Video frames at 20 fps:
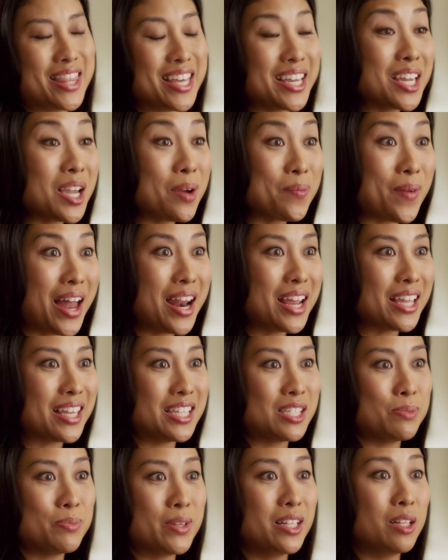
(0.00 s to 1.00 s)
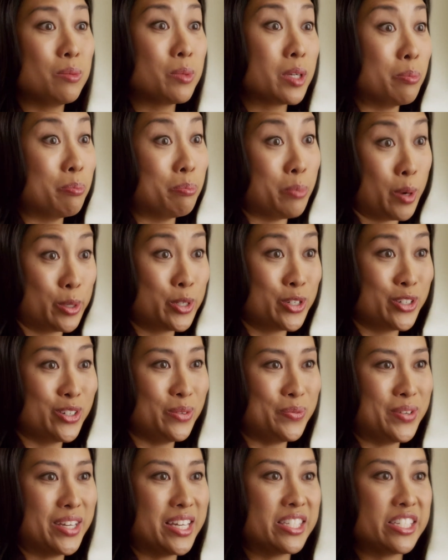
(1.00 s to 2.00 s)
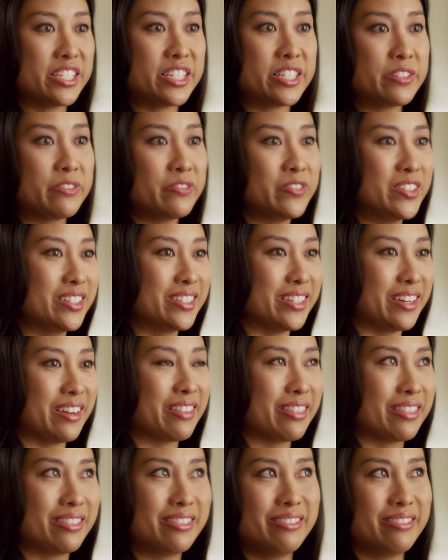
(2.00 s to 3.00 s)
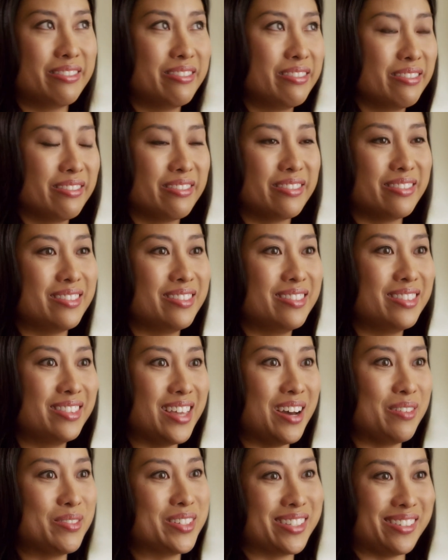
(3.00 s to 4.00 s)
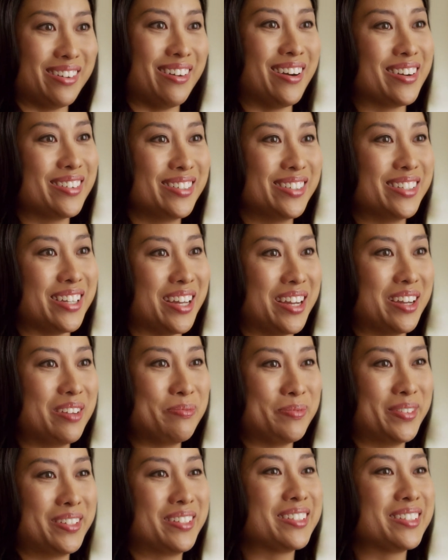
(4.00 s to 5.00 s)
Thinking about it gets me a little bit emotional because it just feels like that was a hard time.